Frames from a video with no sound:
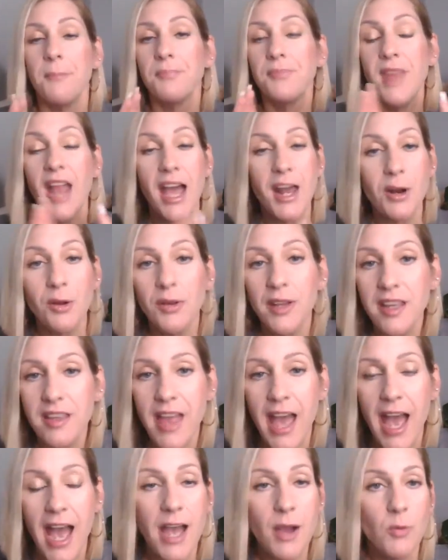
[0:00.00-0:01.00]
not only
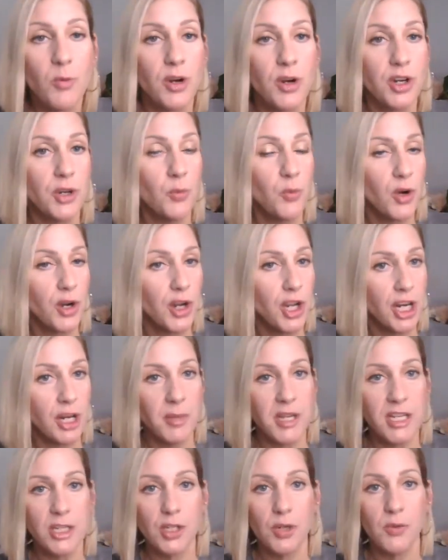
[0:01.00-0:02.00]
that, we're going
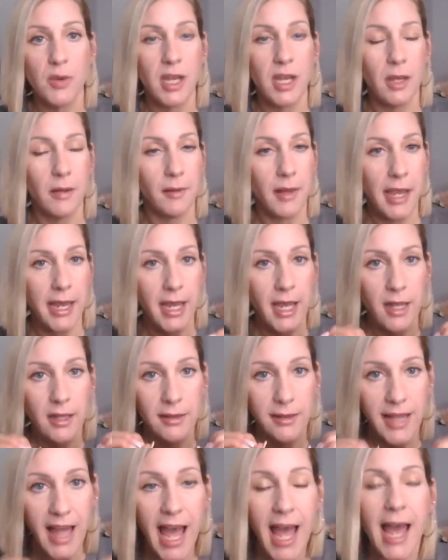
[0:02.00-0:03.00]
to be doing like
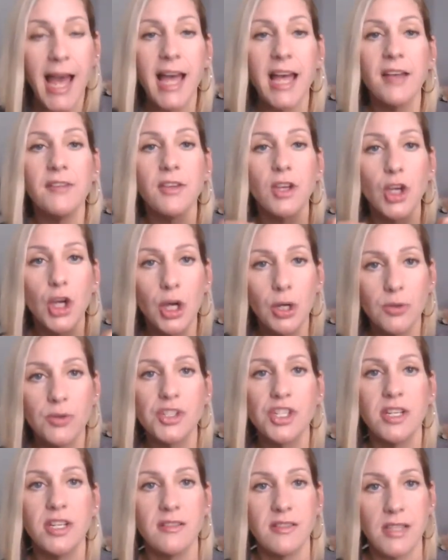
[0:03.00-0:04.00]
live
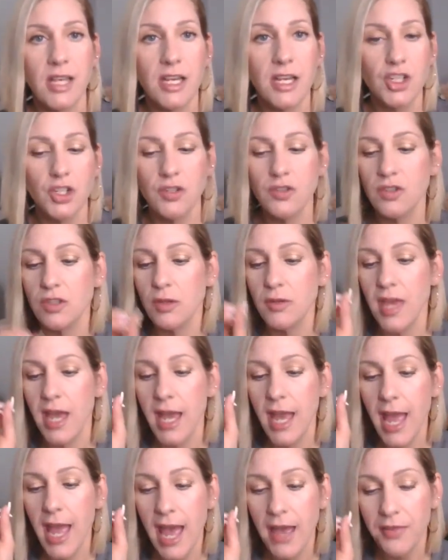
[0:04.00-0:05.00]
coaching sessions so
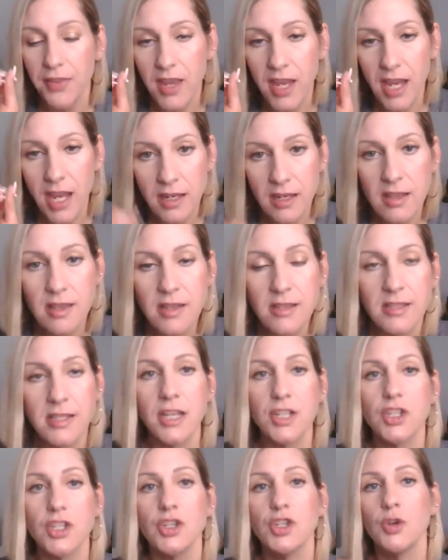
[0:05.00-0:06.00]
that at the end of the
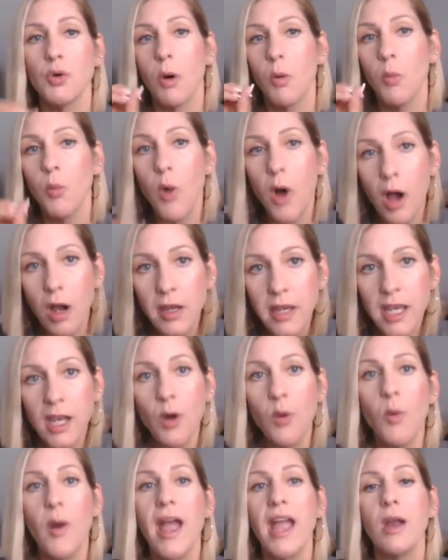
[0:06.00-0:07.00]
session, you are walking
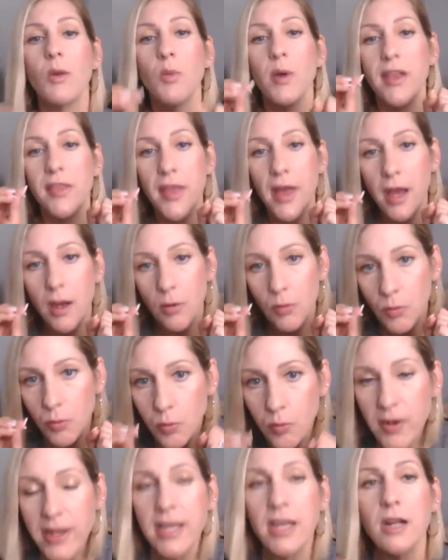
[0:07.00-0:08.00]
away with
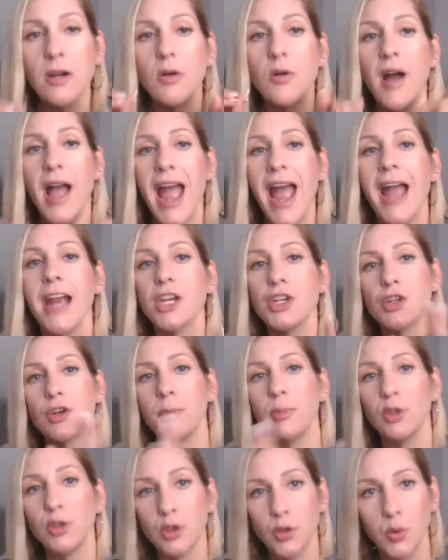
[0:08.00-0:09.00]
real
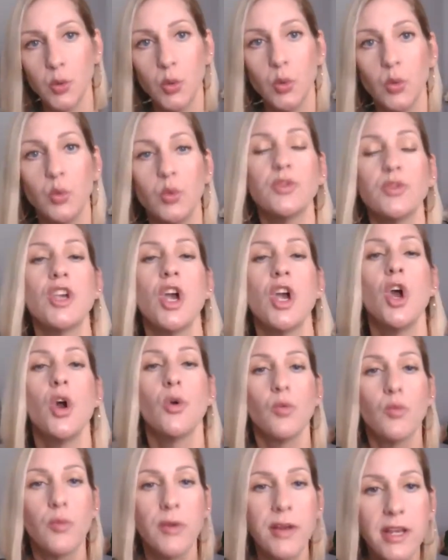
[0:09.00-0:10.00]
actionable tools,
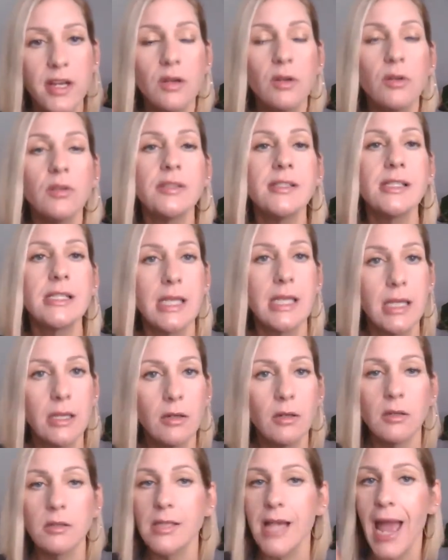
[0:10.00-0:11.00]
real
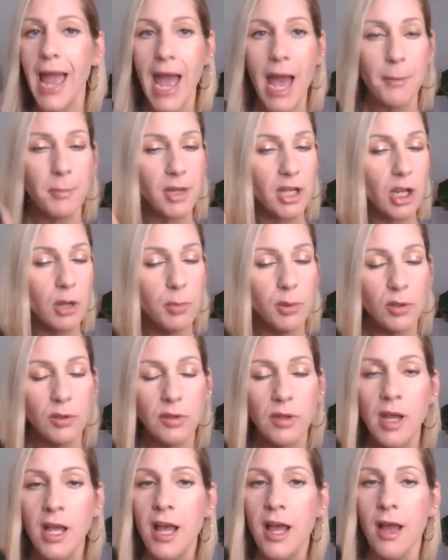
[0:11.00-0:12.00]
skills,
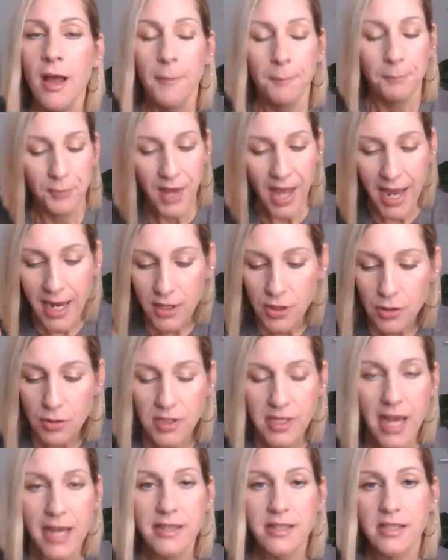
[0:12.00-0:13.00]
applicable
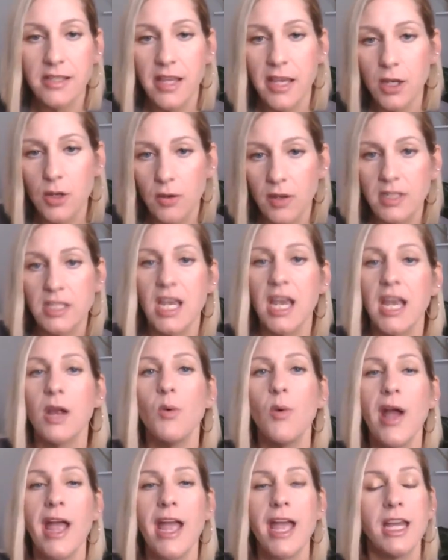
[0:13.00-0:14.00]
exercises that you can
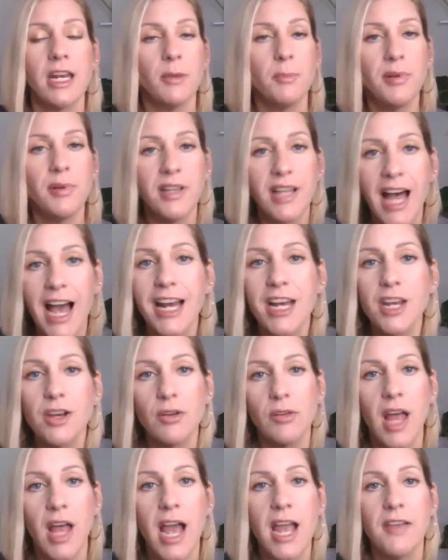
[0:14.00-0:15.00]
take away and apply to
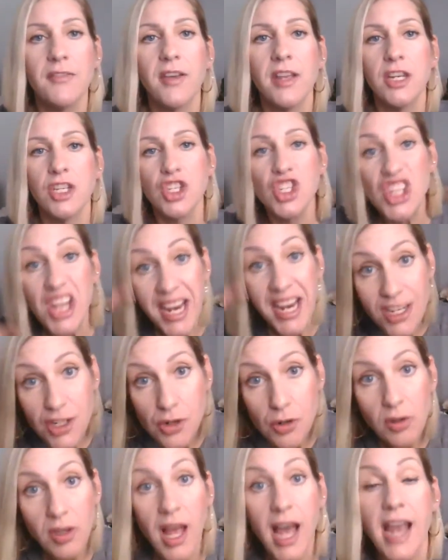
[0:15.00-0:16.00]
your life and change
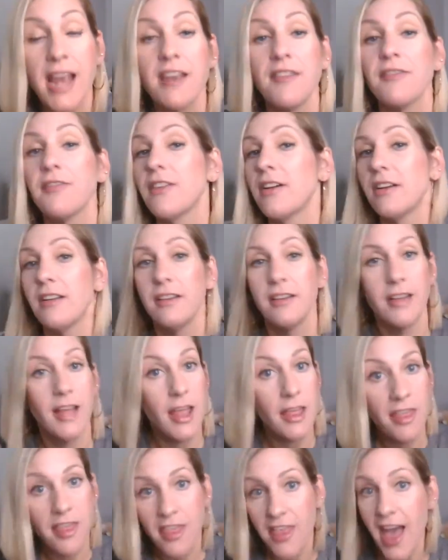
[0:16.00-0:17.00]
your life
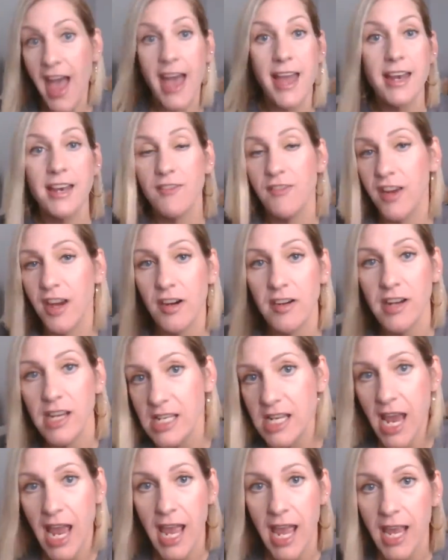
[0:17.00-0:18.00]
that
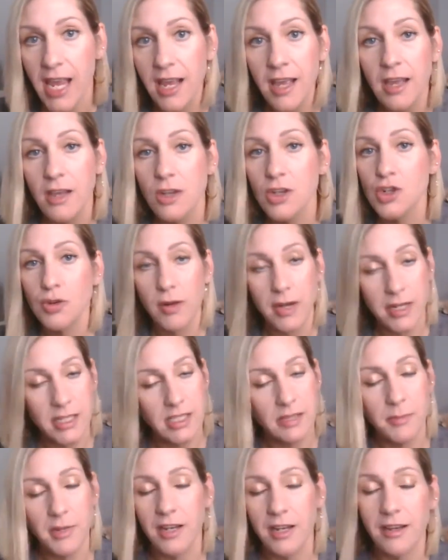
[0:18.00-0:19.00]
very day.
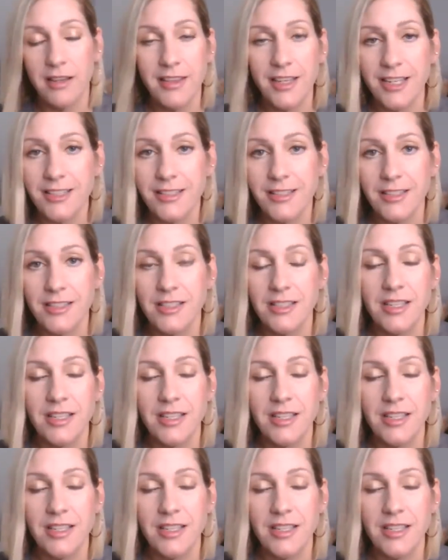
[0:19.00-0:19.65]
Trust me on this.